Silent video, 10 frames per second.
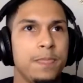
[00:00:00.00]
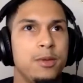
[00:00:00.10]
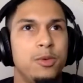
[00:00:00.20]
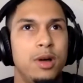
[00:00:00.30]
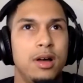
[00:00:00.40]

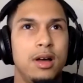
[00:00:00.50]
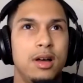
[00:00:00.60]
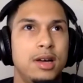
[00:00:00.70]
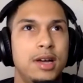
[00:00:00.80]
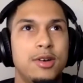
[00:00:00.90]
wow,
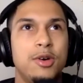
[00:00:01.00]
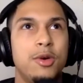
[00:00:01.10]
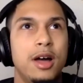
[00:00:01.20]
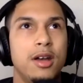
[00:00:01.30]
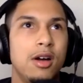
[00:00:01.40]
I don't know
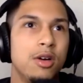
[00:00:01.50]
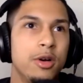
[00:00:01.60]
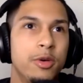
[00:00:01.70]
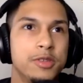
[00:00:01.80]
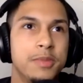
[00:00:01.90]
how long
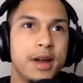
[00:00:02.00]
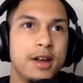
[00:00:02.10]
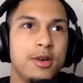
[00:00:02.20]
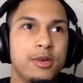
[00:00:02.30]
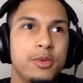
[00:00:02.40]
ago it was, but I
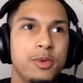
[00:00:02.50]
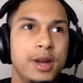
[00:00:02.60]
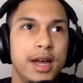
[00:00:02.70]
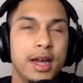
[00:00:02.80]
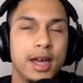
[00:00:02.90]
know
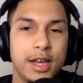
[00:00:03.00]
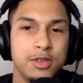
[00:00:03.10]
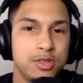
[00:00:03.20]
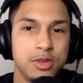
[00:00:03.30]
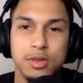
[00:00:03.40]
when I
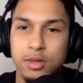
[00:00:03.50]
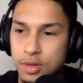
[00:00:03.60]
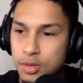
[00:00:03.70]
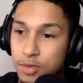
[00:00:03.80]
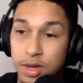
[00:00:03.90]
used to
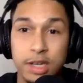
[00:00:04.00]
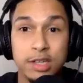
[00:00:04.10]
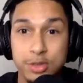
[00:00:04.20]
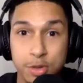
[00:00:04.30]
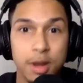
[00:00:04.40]
really
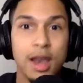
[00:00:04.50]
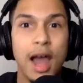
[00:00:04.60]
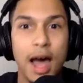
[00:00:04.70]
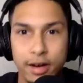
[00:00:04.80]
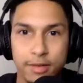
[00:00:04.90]
consume a
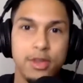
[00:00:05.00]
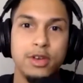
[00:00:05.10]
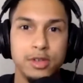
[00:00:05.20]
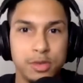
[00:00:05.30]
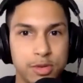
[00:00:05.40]
lot of the
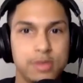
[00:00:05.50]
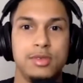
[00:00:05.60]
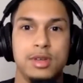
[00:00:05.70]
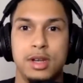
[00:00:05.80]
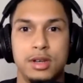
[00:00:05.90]
news,
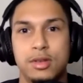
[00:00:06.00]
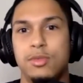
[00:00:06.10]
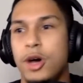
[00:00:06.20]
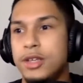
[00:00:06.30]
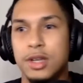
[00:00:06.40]
and
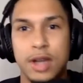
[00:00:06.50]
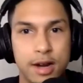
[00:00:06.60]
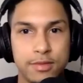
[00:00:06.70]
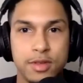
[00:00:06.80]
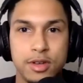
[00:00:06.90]
watch a
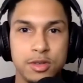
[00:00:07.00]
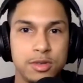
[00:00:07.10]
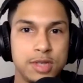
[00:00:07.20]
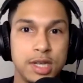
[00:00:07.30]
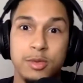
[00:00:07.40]
lot of the
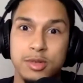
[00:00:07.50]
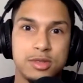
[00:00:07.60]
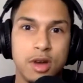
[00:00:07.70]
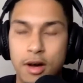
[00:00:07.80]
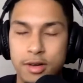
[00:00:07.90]
news, and it
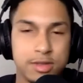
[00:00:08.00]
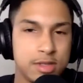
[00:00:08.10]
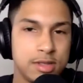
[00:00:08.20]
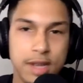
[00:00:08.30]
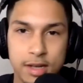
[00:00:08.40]
was all
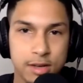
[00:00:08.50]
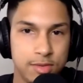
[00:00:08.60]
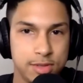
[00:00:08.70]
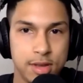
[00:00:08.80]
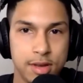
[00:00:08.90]
just
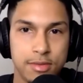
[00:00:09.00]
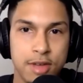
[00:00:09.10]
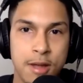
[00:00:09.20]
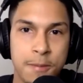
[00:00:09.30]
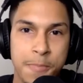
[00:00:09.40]
negative stuff.
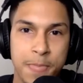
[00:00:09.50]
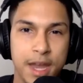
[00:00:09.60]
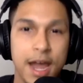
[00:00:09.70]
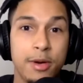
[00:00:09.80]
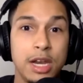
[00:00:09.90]
And I would